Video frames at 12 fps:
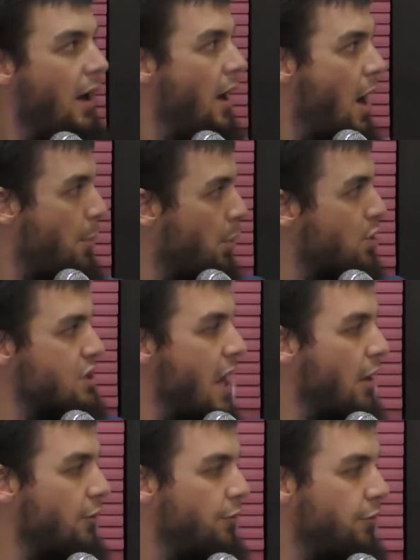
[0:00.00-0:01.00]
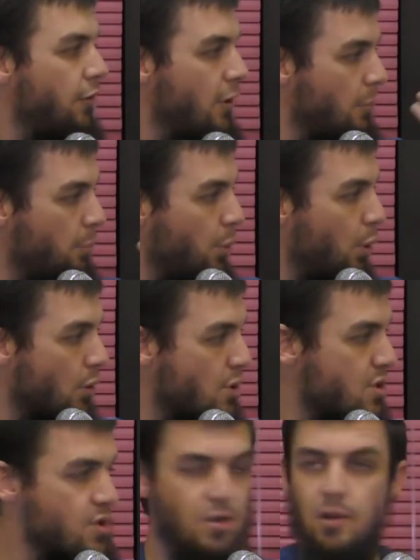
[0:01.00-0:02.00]
a bookshelf,
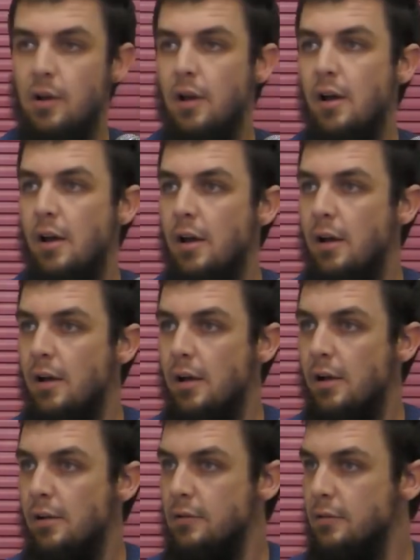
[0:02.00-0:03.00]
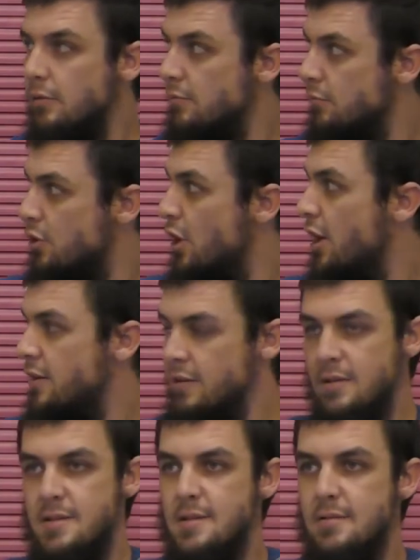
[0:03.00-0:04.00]
books,
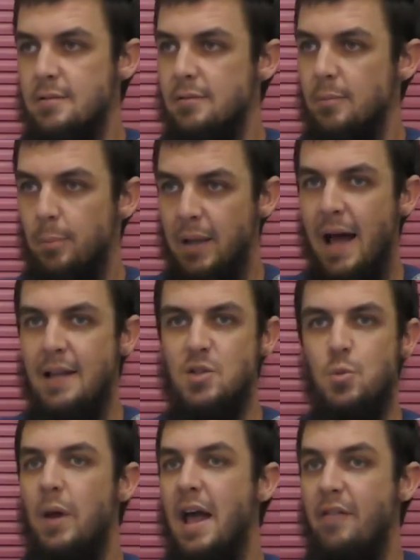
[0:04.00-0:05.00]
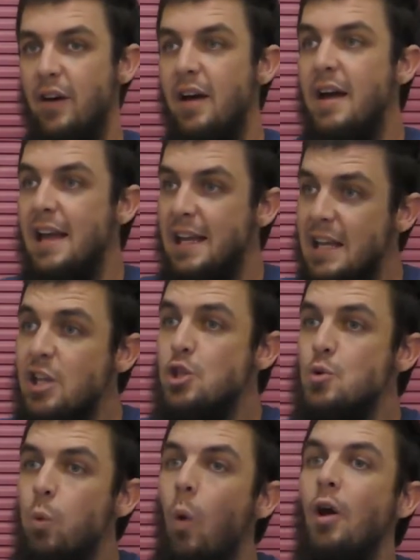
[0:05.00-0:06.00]
curtains, blinds, whatever.
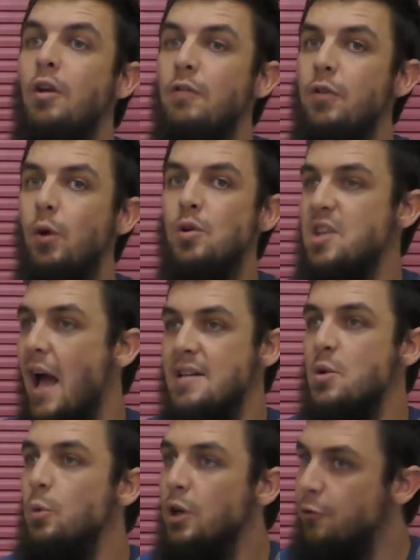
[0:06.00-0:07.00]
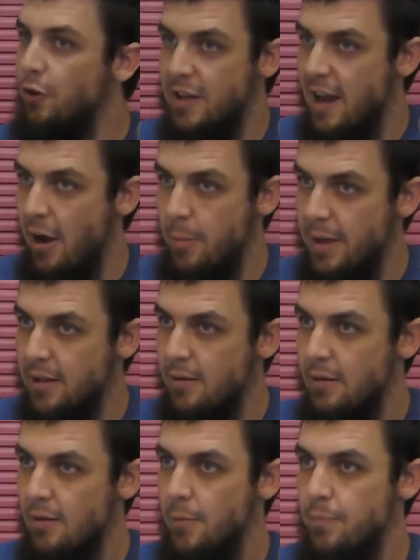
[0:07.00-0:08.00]
Each one of those has a word for it in
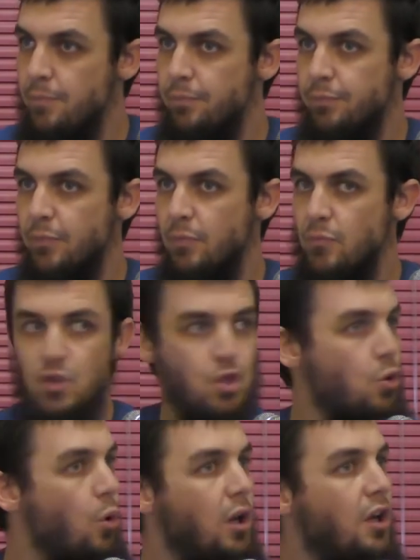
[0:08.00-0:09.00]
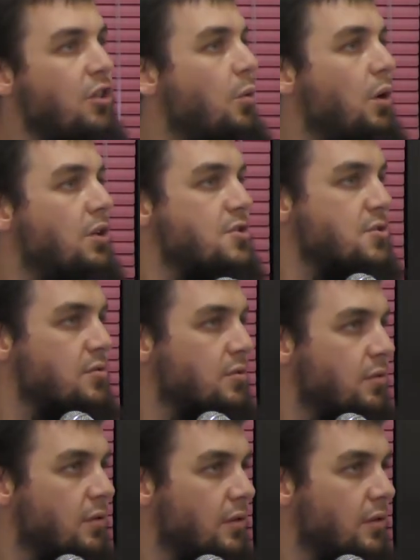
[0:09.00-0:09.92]
Arabic. Just go learn the words.